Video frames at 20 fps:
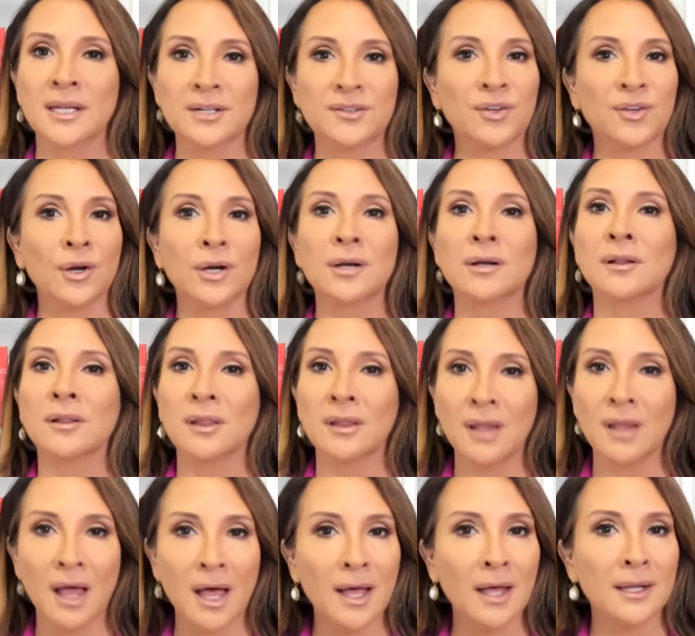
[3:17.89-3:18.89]
and it took a
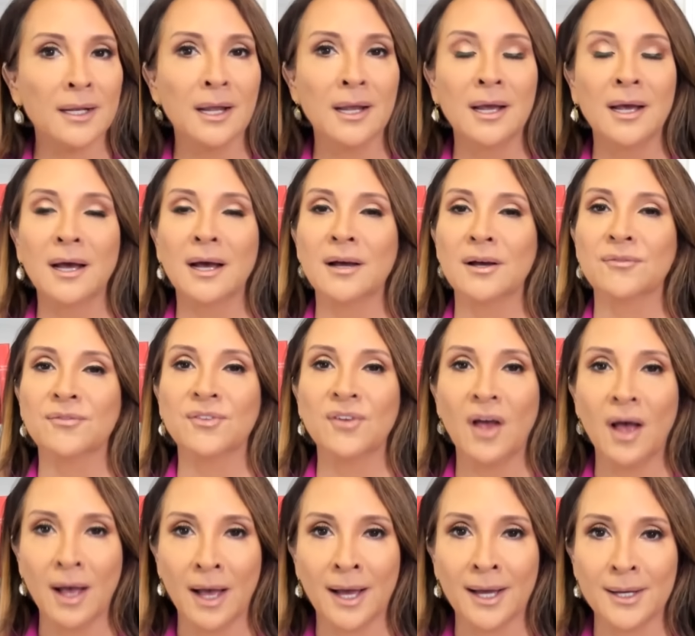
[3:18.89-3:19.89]
lot of
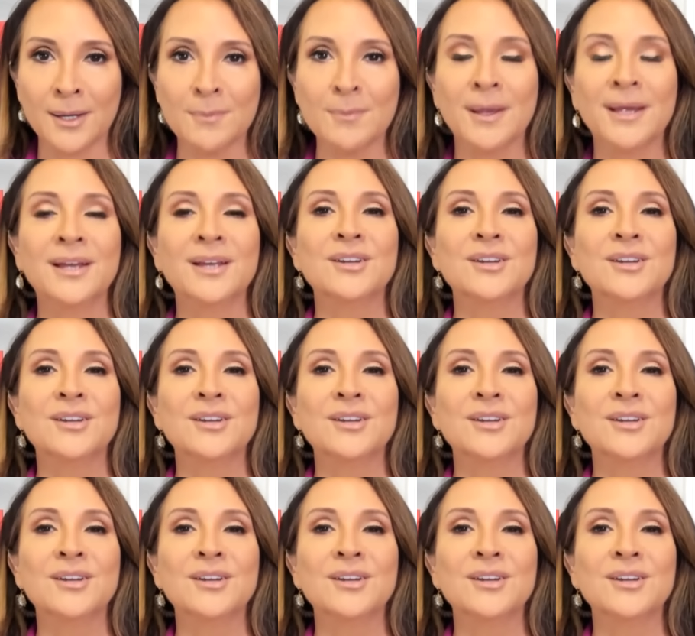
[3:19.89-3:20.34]
time